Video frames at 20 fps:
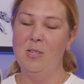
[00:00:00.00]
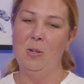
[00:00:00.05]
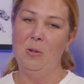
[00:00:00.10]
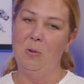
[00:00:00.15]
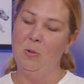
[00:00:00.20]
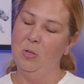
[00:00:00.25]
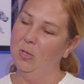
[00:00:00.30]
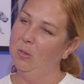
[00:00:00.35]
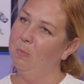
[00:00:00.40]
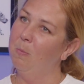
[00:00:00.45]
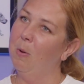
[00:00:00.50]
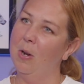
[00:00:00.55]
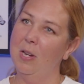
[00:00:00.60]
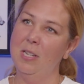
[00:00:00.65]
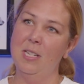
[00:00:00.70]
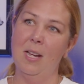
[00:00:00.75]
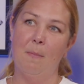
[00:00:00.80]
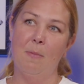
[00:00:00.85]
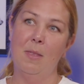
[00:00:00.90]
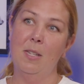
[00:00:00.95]
do just more
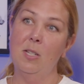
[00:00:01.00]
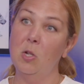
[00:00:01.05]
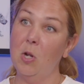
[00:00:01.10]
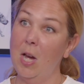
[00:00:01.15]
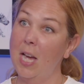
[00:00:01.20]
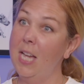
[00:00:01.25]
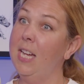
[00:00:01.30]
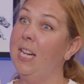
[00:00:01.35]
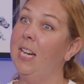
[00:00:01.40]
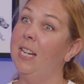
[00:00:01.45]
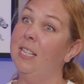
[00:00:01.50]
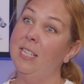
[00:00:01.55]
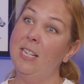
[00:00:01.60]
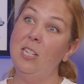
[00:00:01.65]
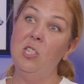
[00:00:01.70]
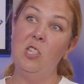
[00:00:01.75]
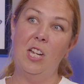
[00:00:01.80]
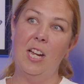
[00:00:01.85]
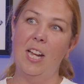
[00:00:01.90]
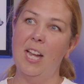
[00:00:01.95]
in depth training and
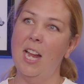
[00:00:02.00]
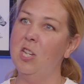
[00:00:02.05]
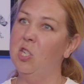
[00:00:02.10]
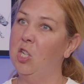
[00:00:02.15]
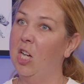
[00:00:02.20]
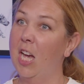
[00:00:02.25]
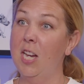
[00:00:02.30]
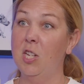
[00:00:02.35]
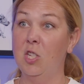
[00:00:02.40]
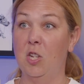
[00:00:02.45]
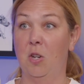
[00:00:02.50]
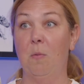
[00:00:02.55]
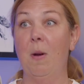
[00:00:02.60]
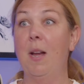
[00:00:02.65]
teaching and education.